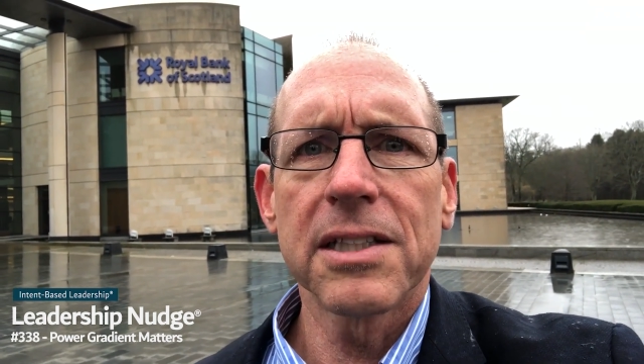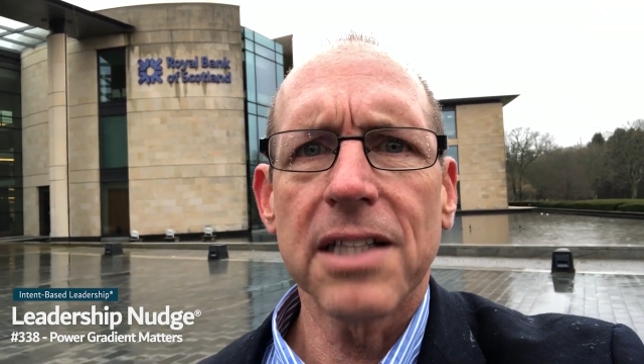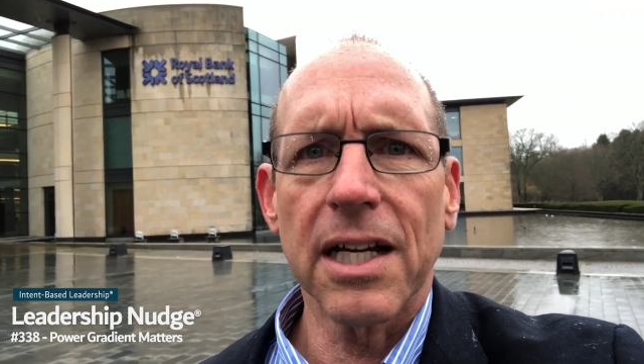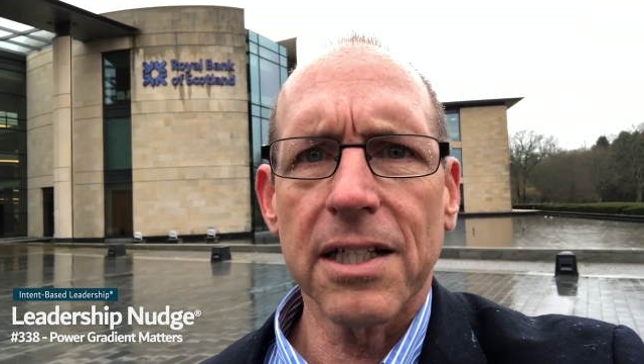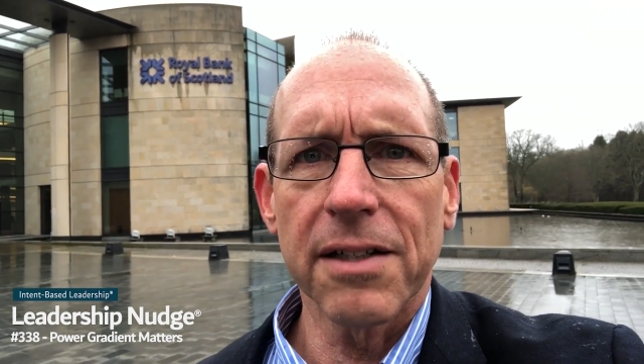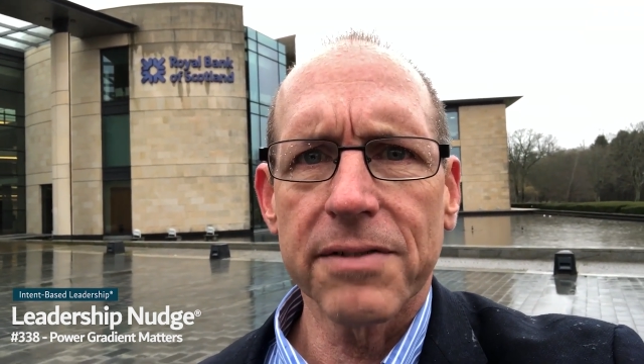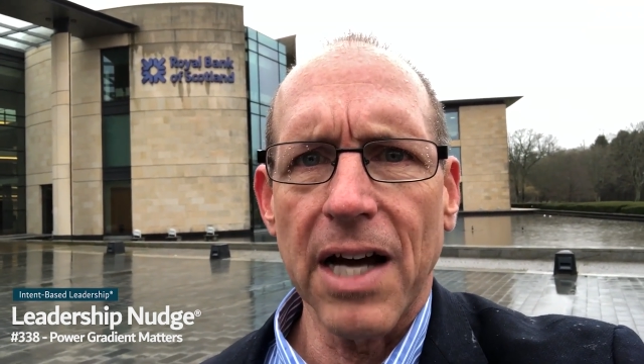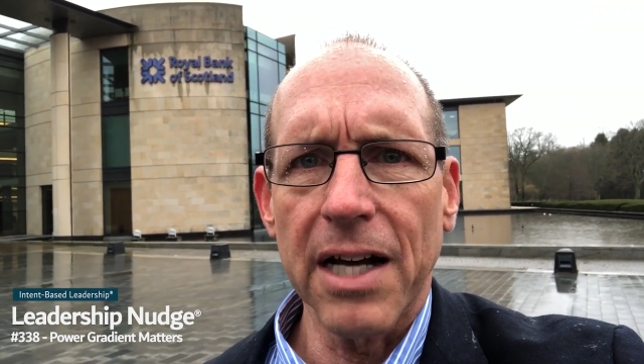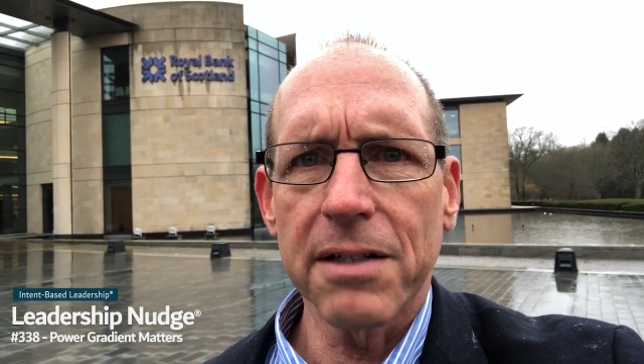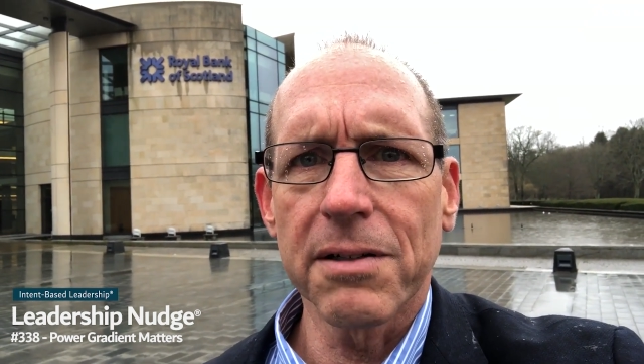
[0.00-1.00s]
executive
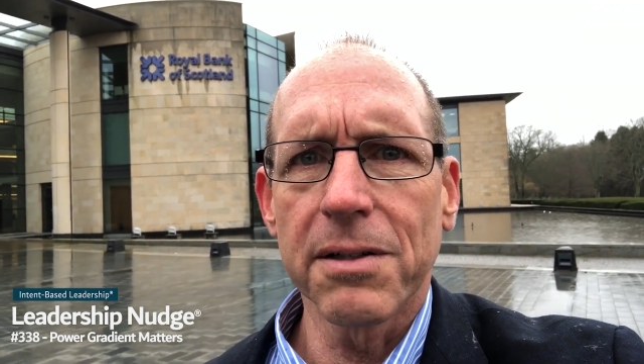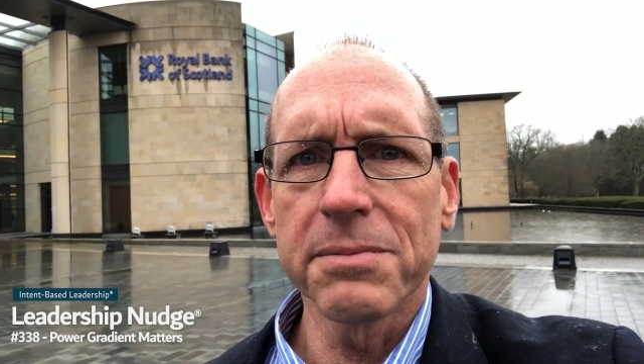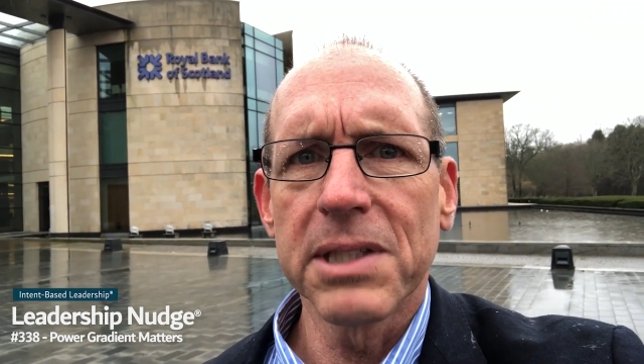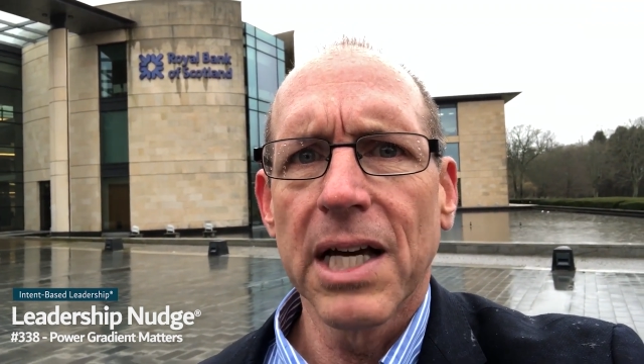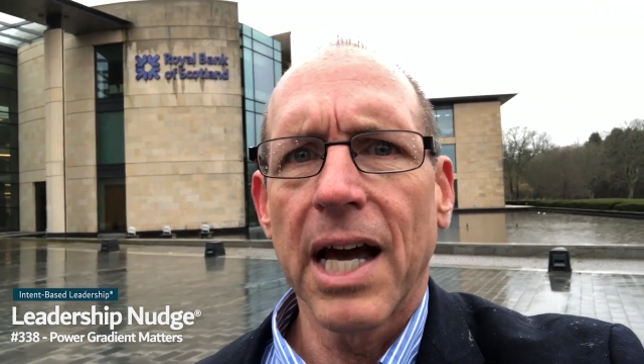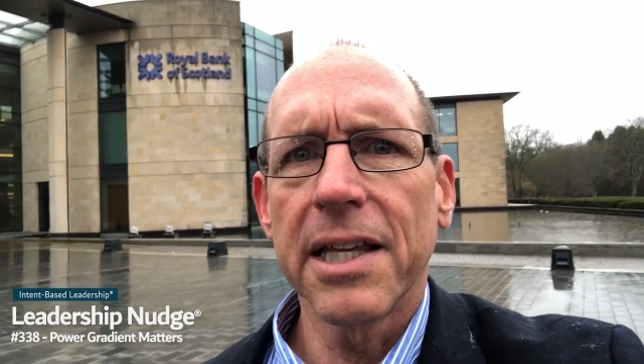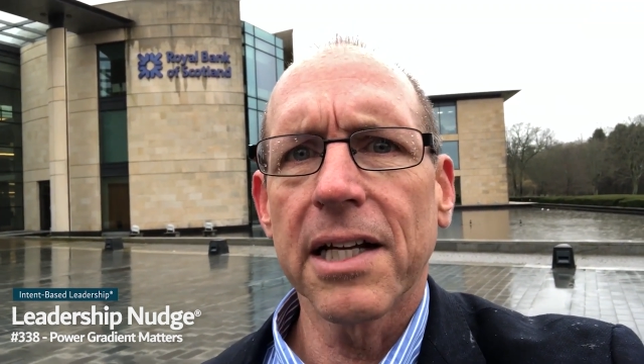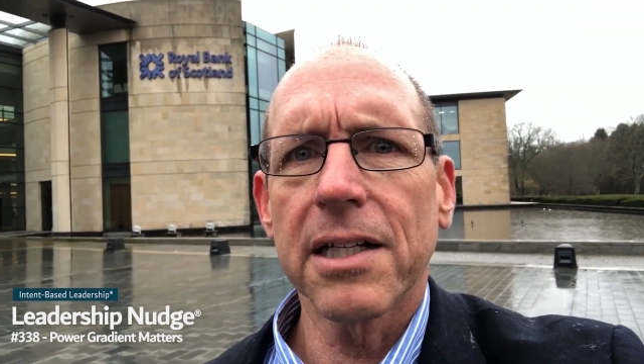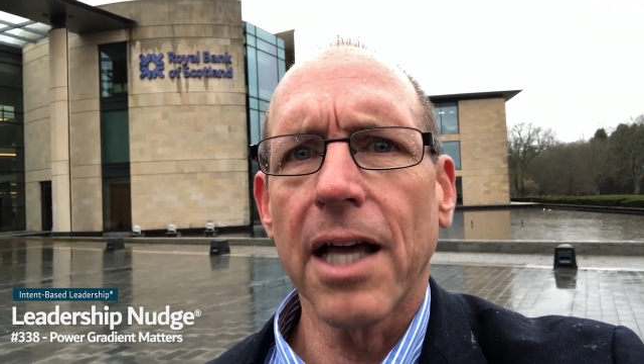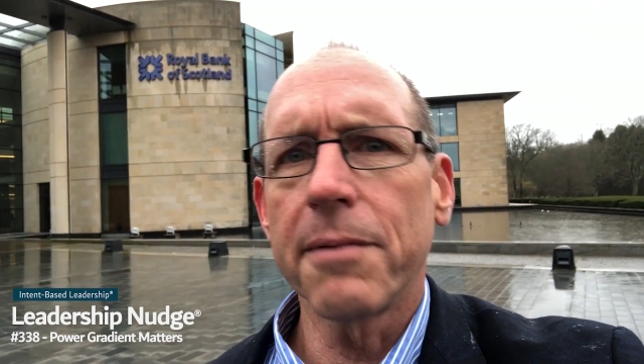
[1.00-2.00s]
dining rooms, and
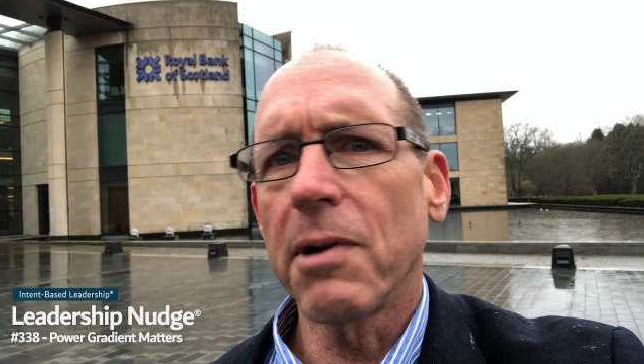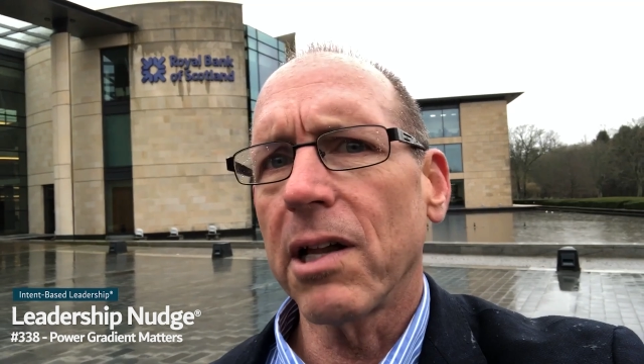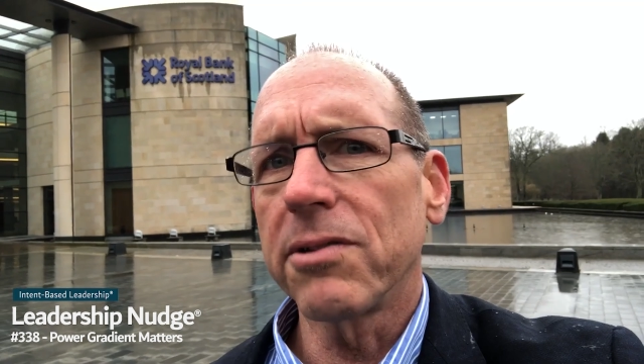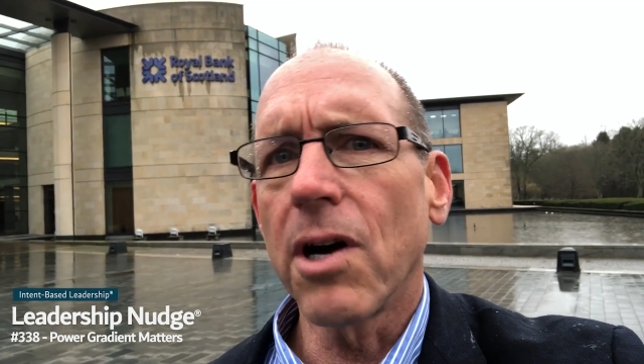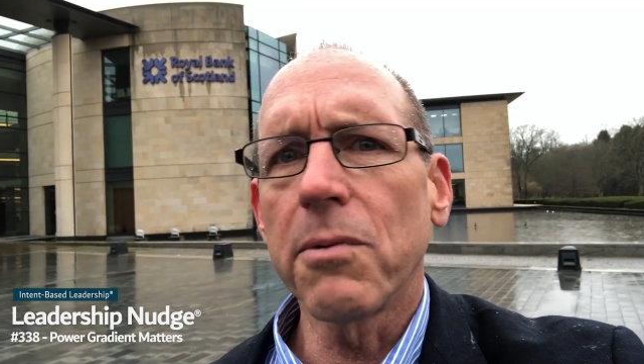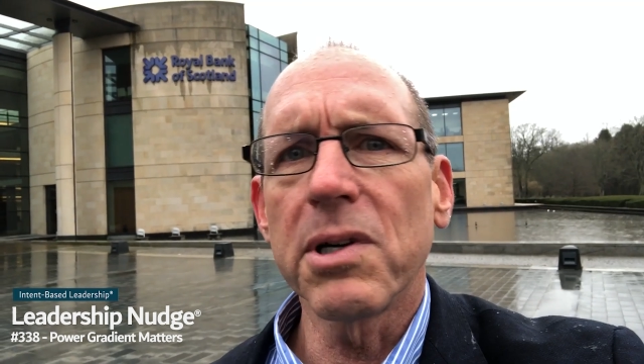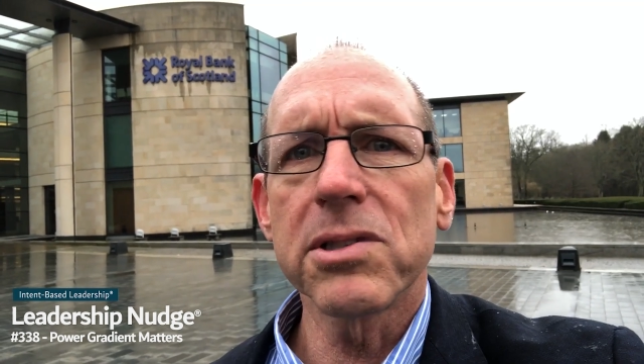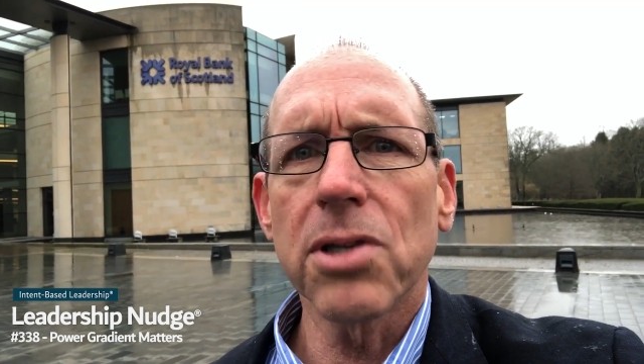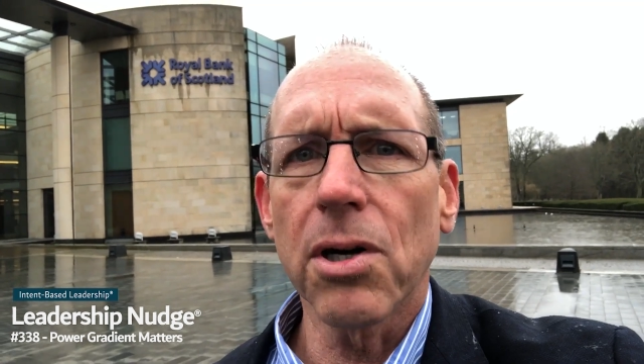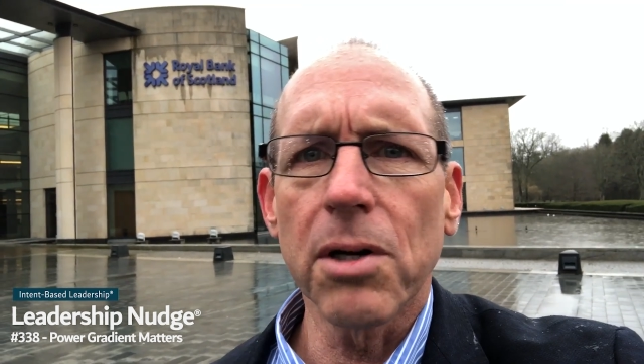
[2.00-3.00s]
then claim, well, no
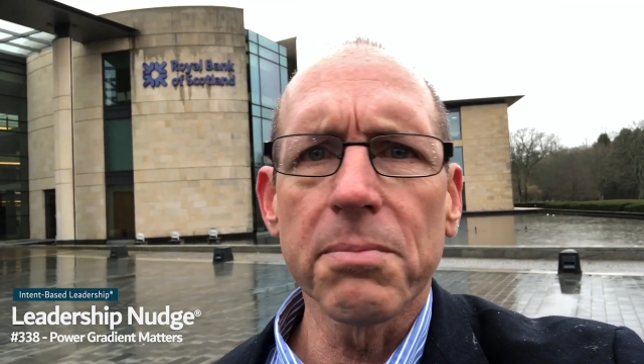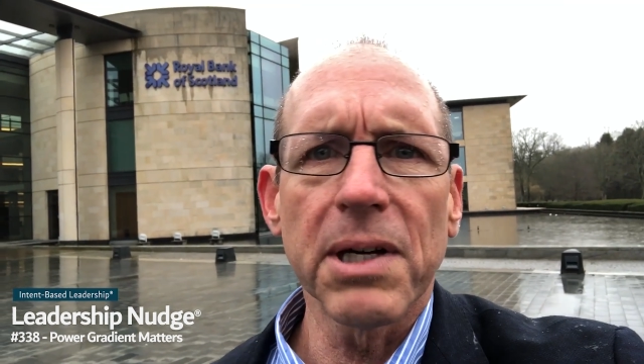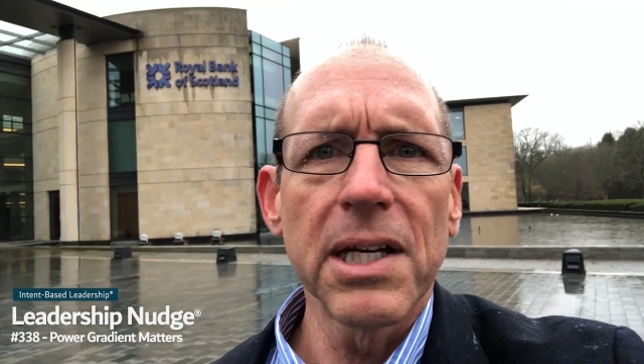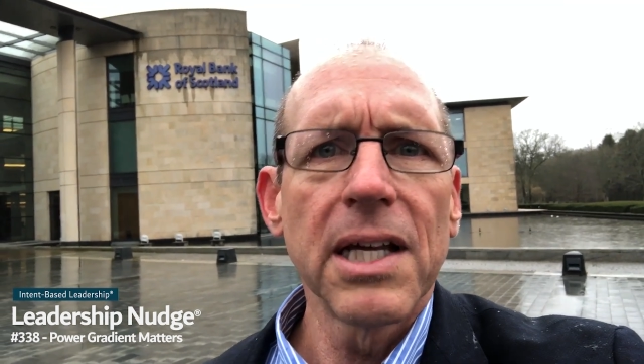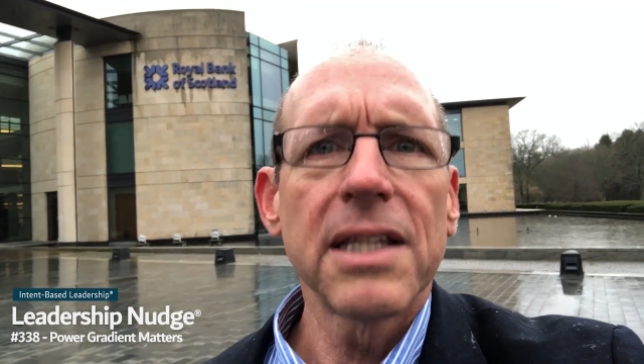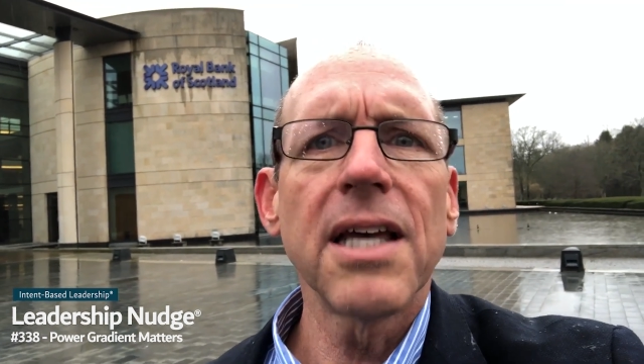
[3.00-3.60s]
one told me,